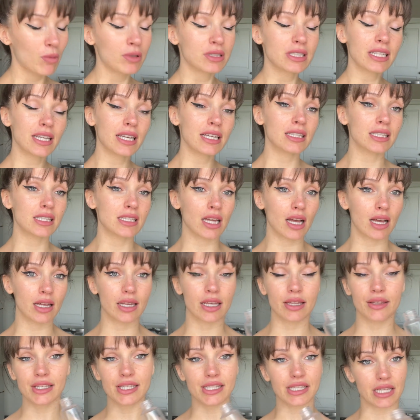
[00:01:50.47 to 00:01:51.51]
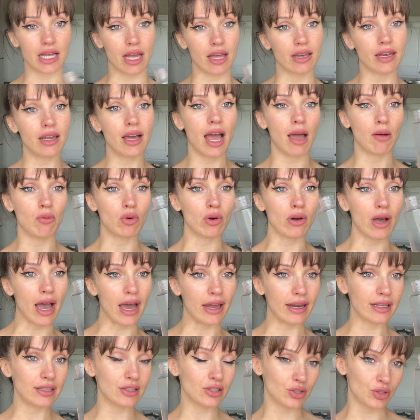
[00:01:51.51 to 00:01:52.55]
gets done in the sun, I will add
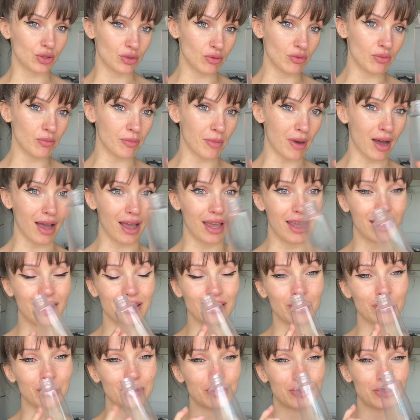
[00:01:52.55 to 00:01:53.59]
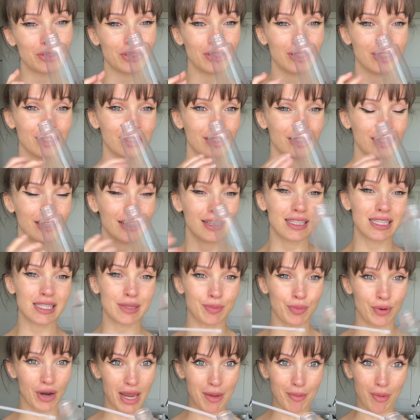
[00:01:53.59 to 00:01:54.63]
it to my little
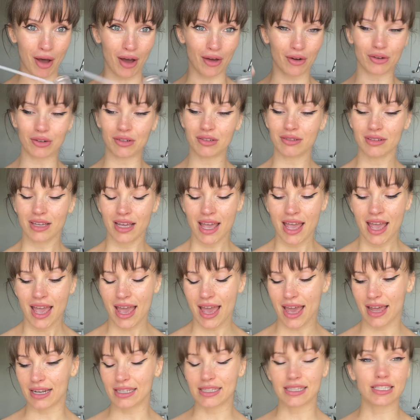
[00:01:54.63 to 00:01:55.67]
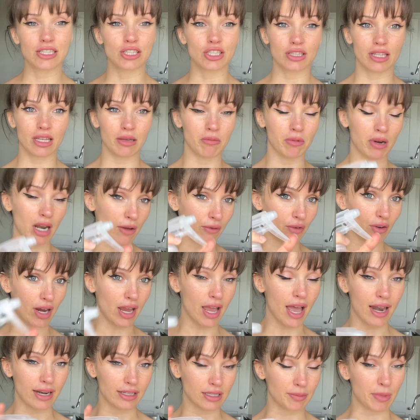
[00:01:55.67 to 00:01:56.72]
spray bottle. And essentially whenever I
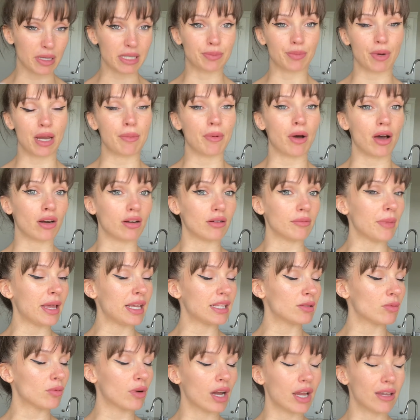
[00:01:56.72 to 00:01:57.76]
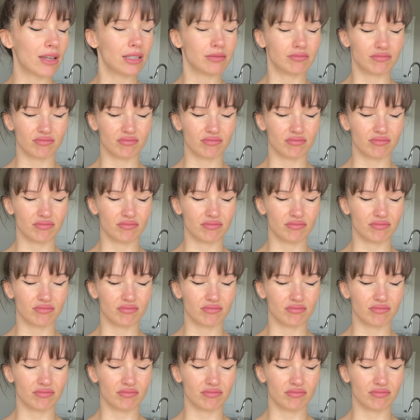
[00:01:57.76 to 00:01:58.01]
add it to my spray bottle, it makes it where I can,